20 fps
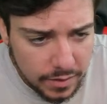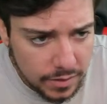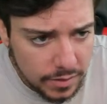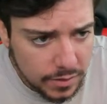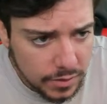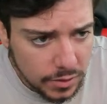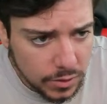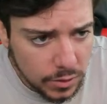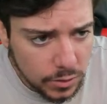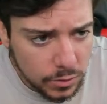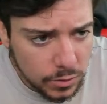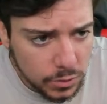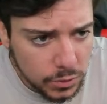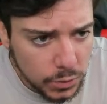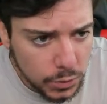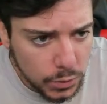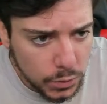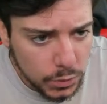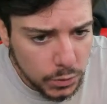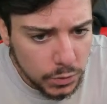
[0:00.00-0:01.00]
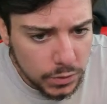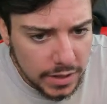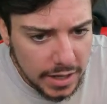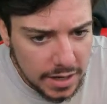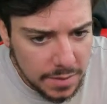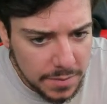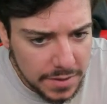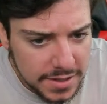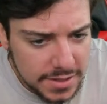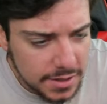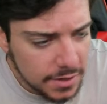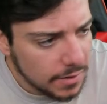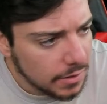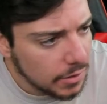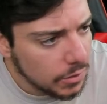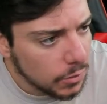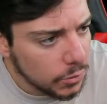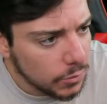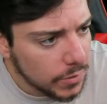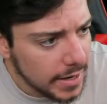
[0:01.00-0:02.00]
Gold. Anybody
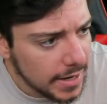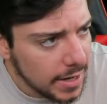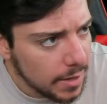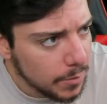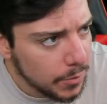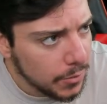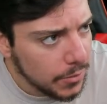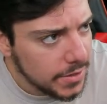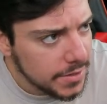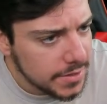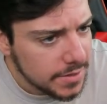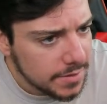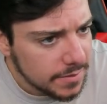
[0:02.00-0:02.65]
selling gold right now, boys?